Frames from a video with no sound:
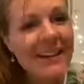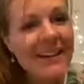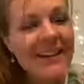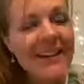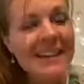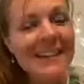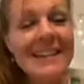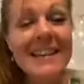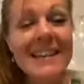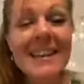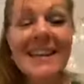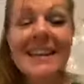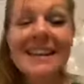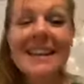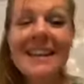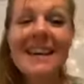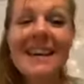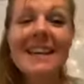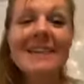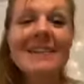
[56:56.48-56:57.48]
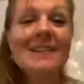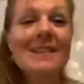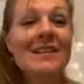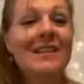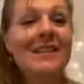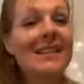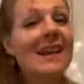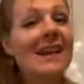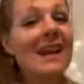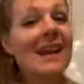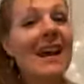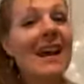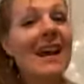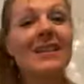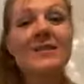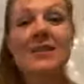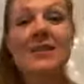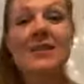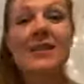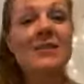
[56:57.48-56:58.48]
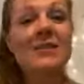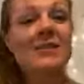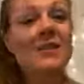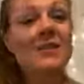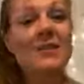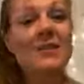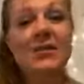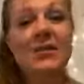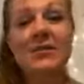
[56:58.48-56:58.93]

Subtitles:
See, that's why you're so cool.